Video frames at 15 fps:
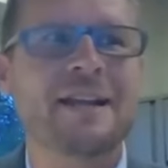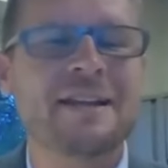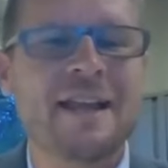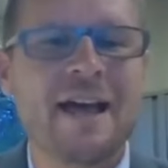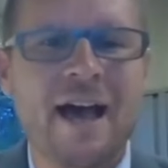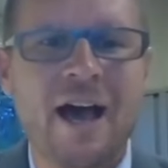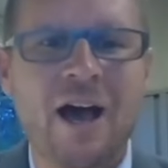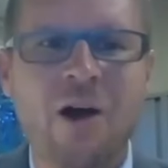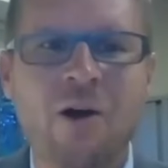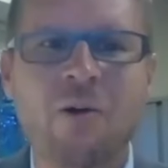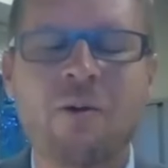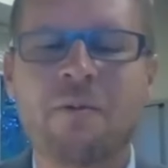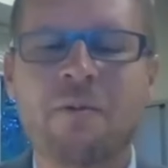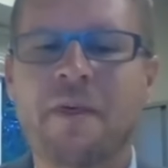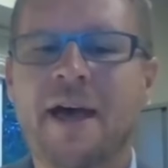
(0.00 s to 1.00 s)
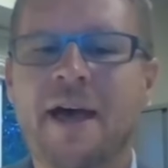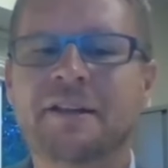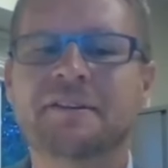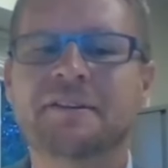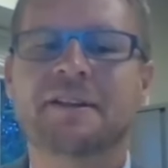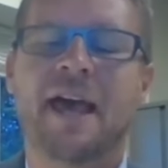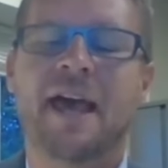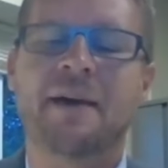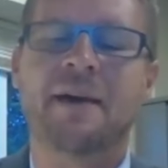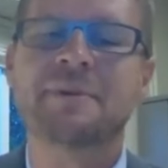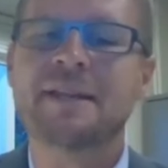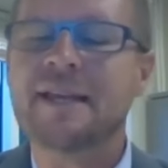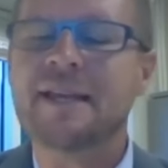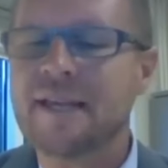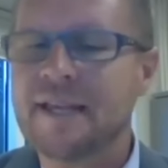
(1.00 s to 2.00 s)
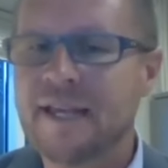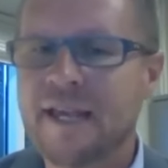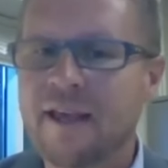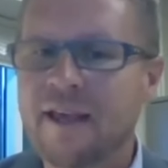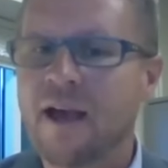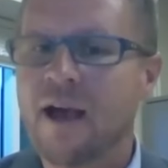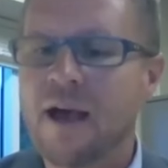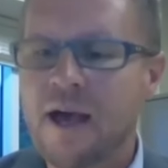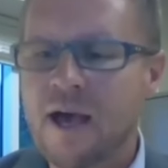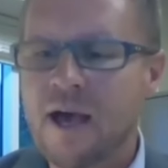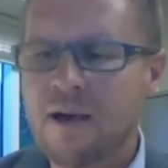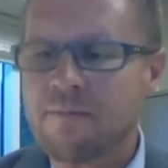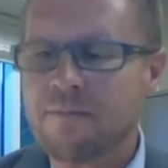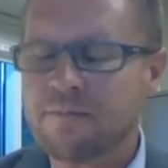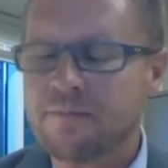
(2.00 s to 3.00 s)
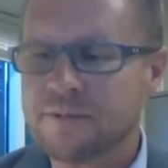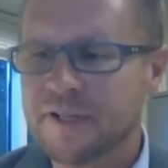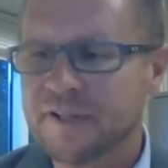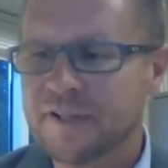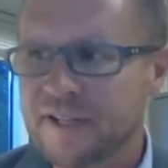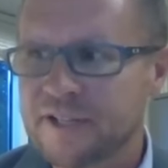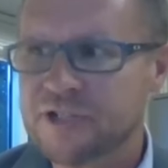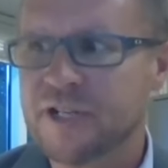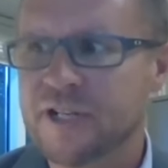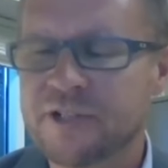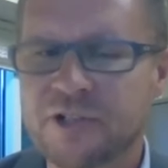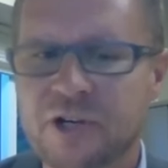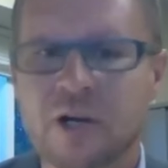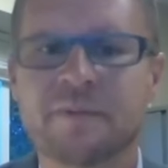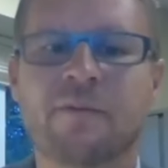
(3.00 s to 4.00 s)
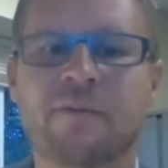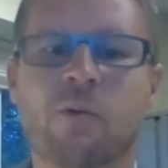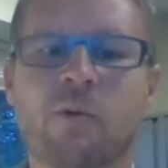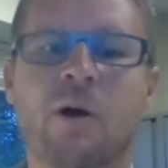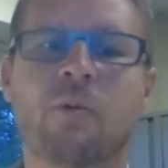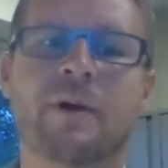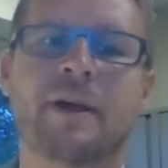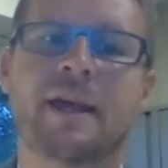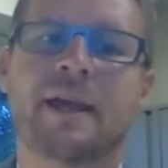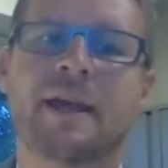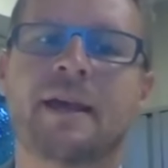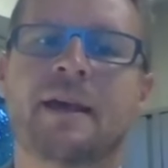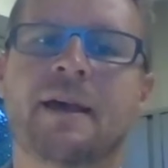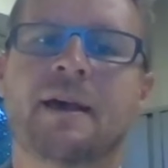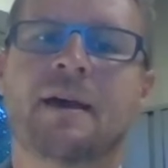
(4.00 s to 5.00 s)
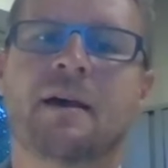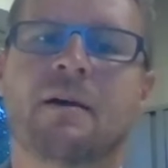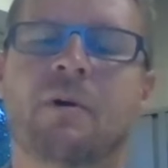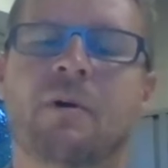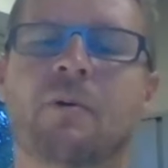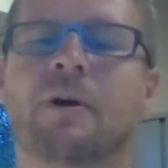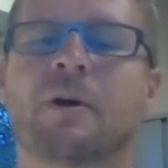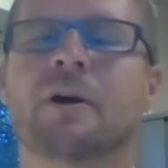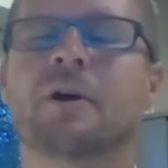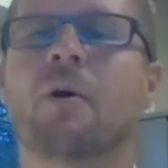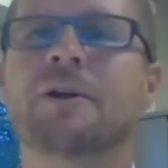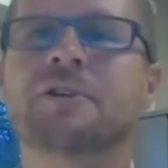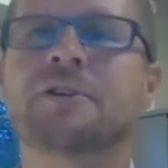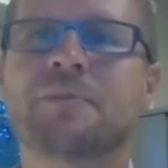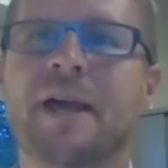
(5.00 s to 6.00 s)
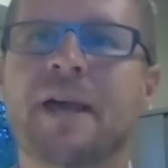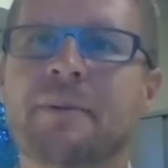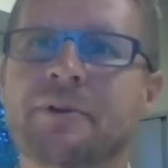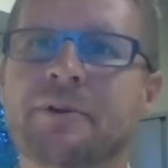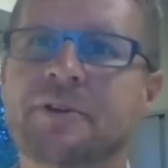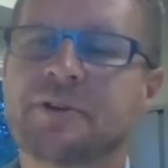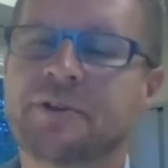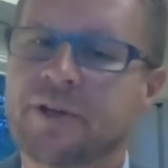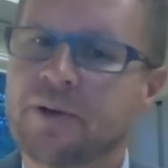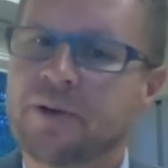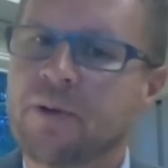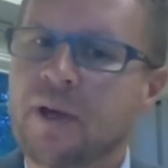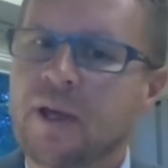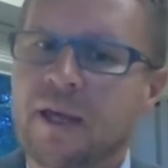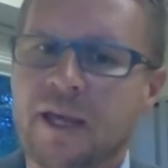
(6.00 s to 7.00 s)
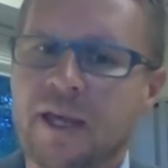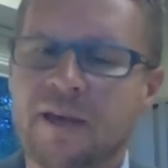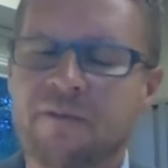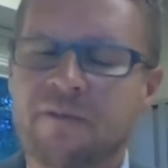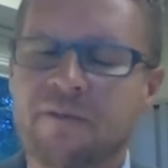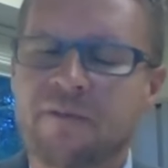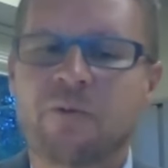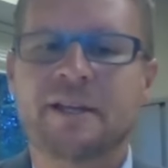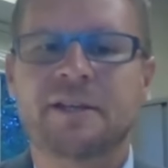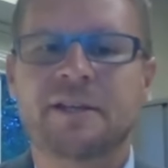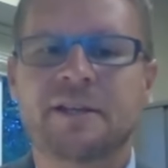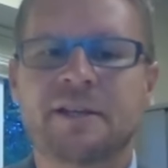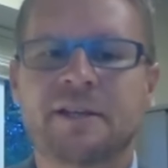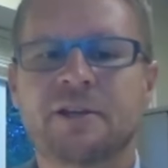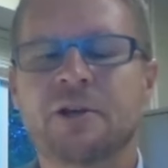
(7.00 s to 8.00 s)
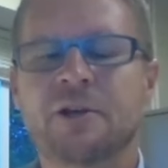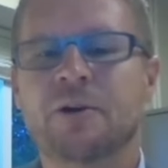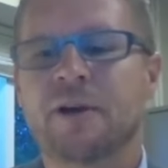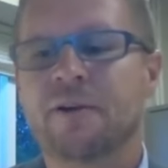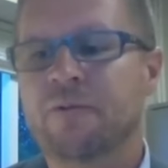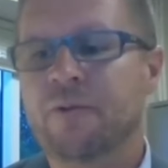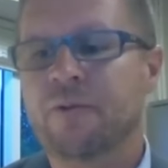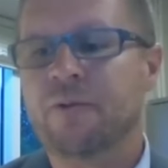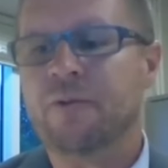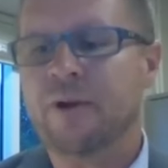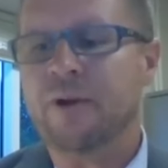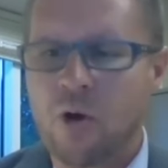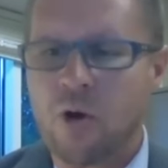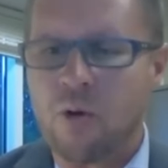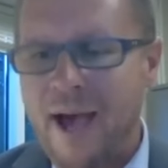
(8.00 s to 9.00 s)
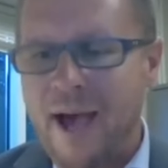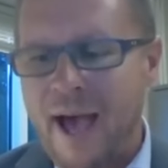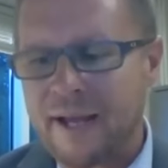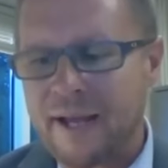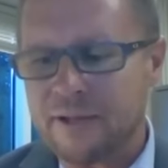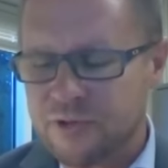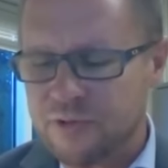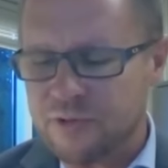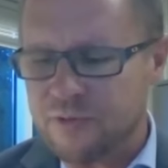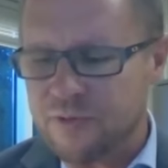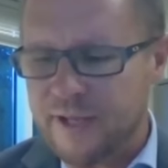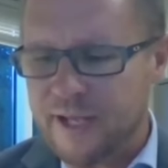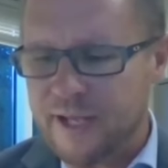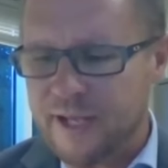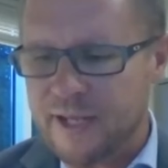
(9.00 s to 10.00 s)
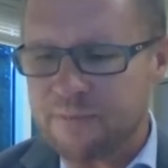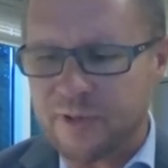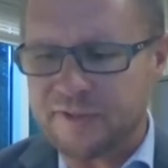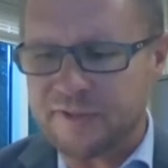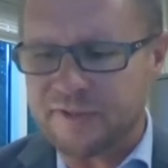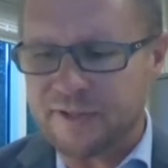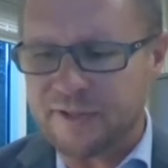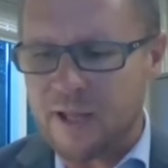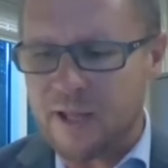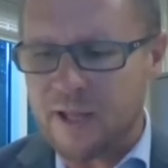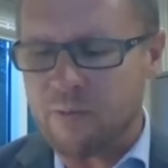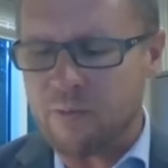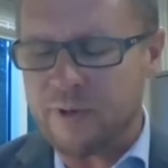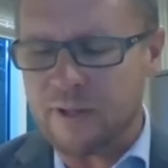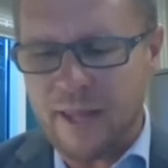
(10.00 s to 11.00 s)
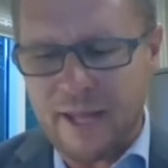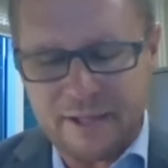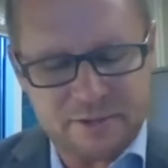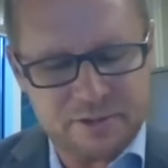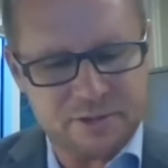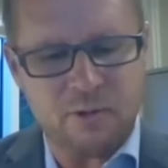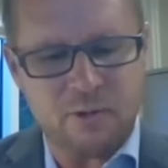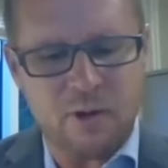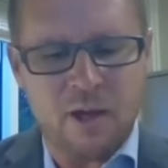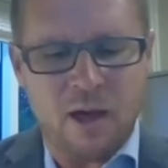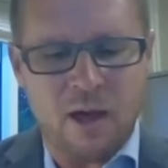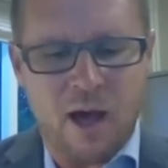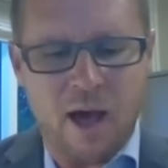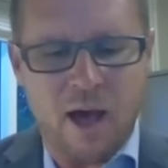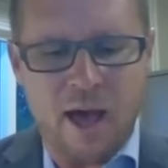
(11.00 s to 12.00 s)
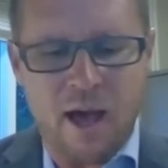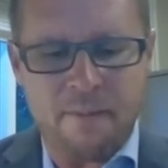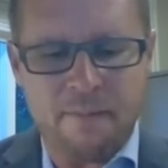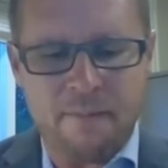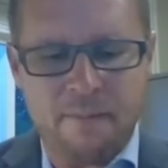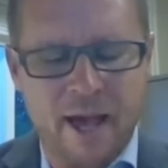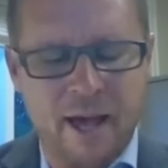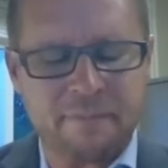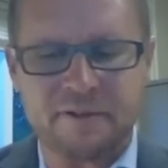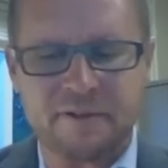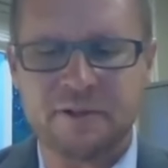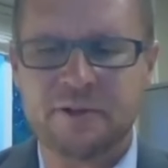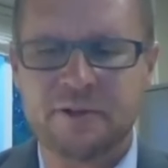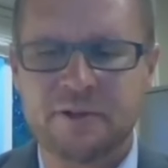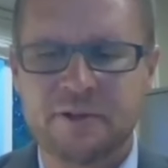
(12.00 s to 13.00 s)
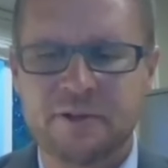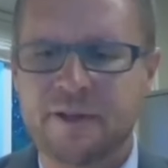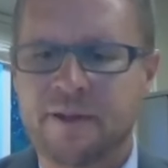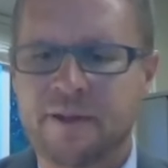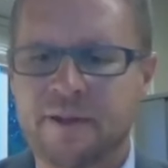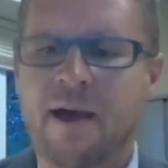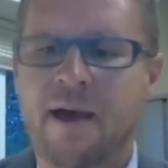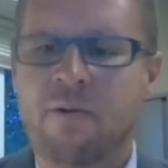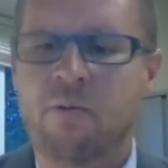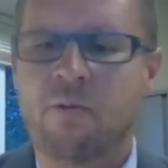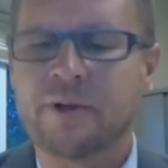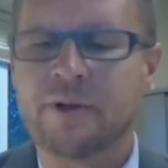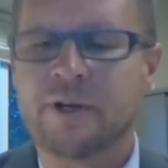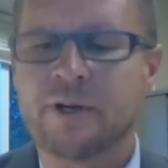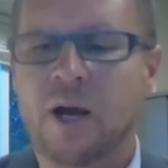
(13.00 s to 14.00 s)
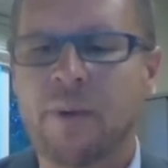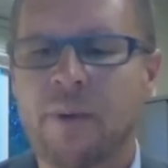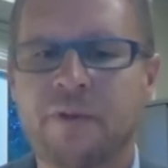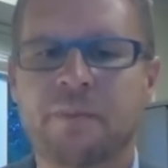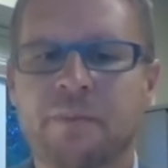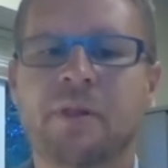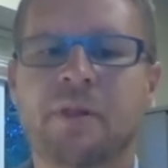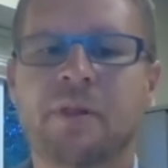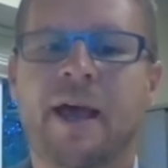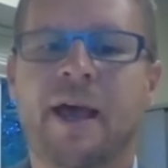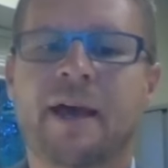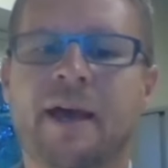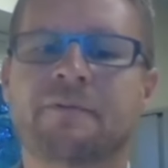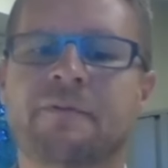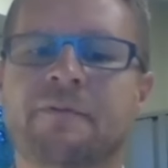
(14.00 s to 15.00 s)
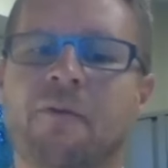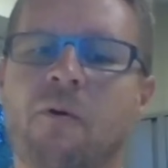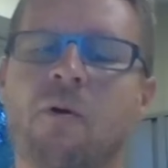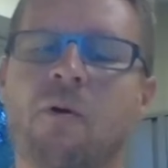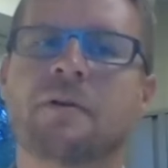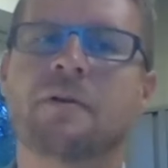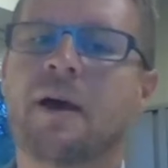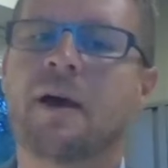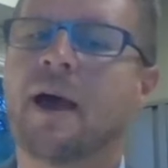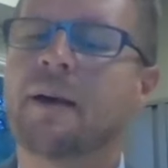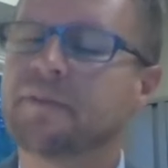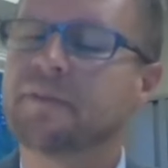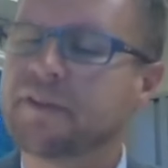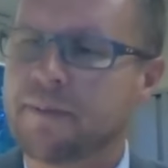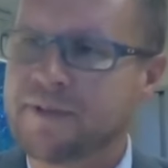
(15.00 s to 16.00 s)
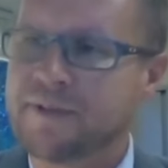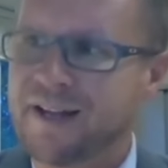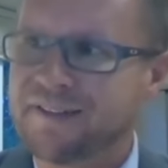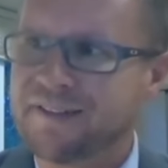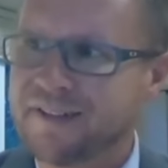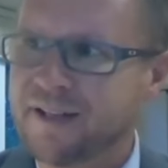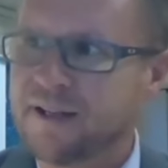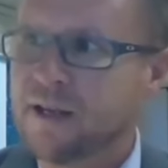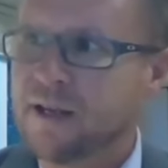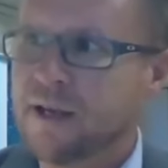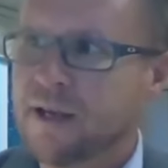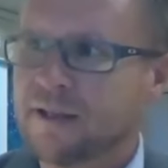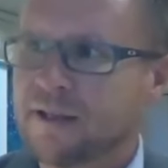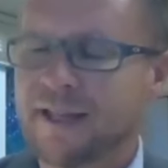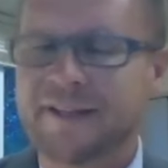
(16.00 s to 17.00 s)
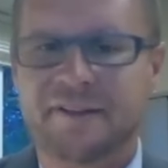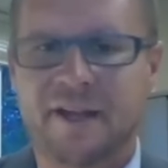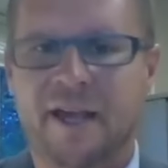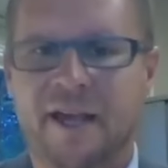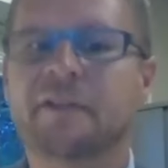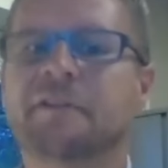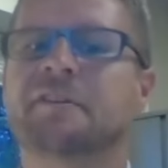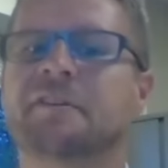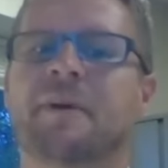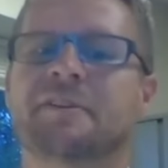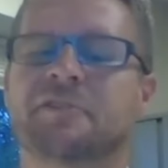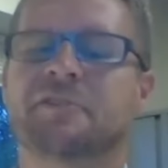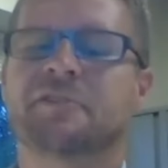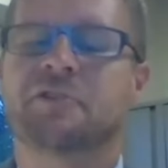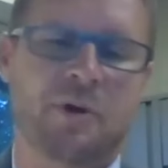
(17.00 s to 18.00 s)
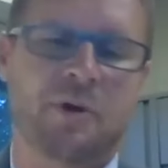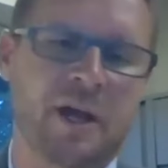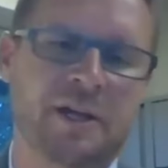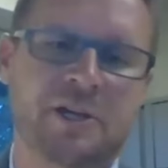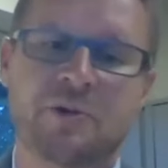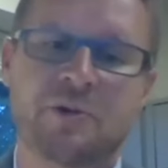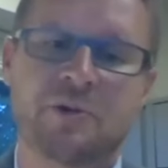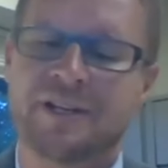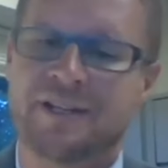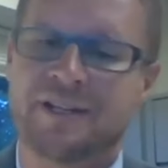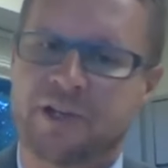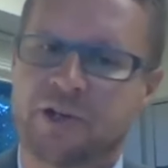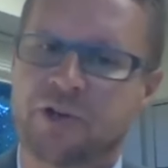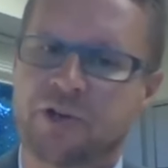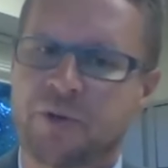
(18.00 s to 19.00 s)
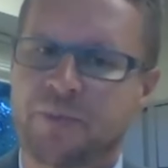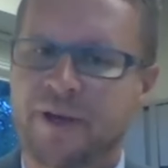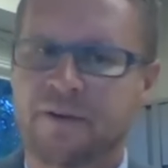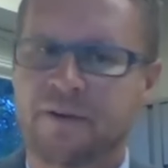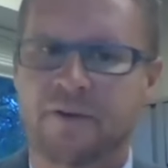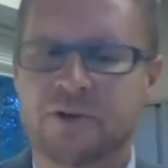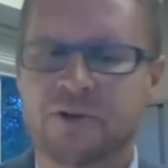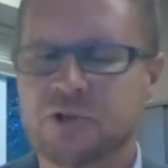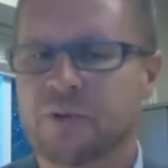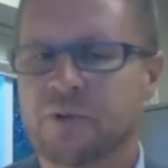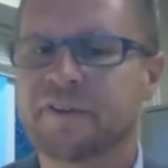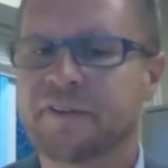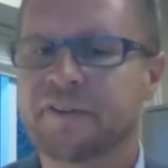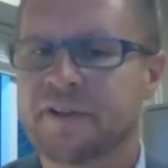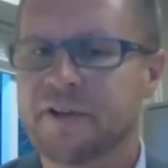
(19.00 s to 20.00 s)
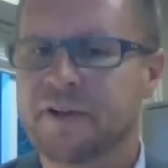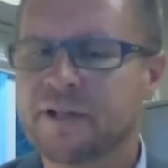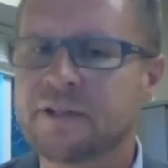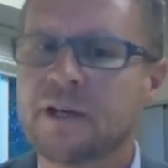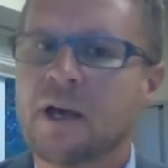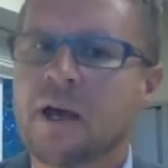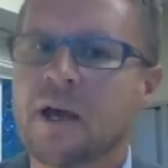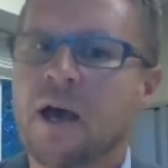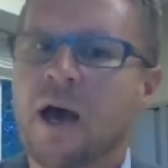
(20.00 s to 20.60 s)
now, that is an MDE um, decision in terms of what we what we're going to be able to do. If we continue, if we were to go back to the in-person like we'd like to, um, absolutely, that we would come up with a plan for the M-STEP testing. Let's say at semester break, you continued to be a virtual student.